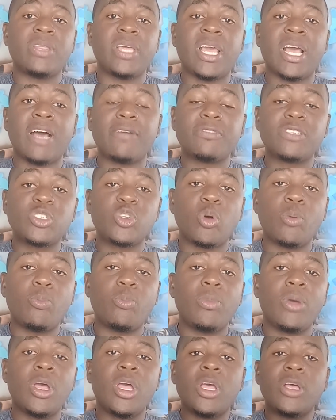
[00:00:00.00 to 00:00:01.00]
they have
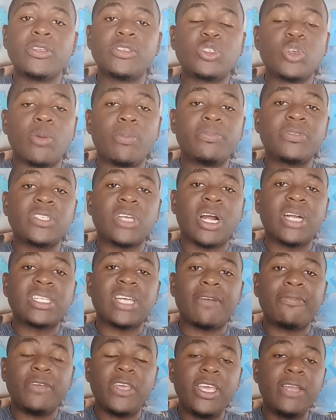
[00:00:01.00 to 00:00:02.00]
some
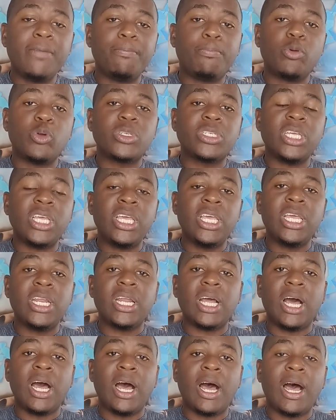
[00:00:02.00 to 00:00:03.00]
sort of input in,